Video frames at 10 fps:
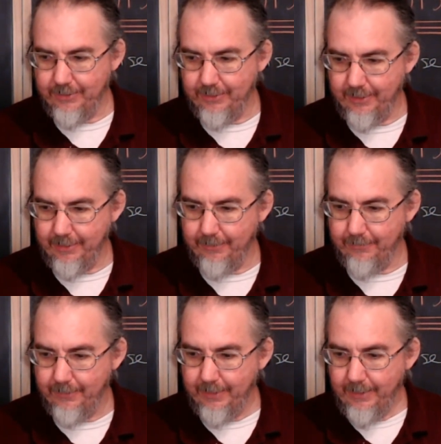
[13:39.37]

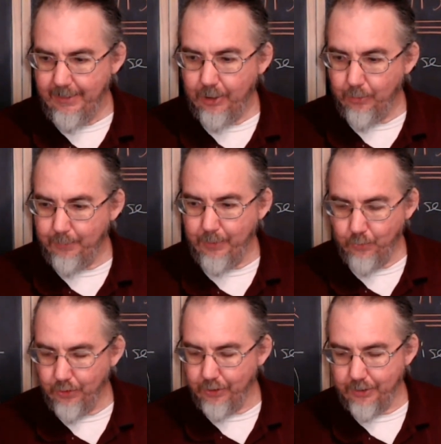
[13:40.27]
of helping
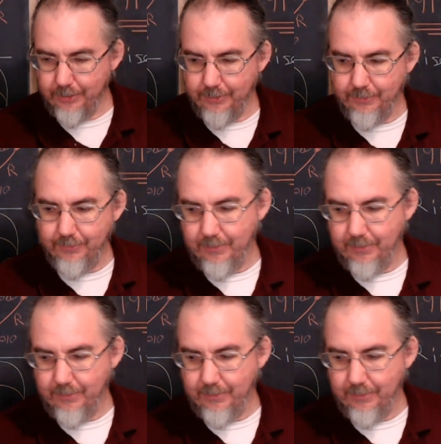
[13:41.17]
workers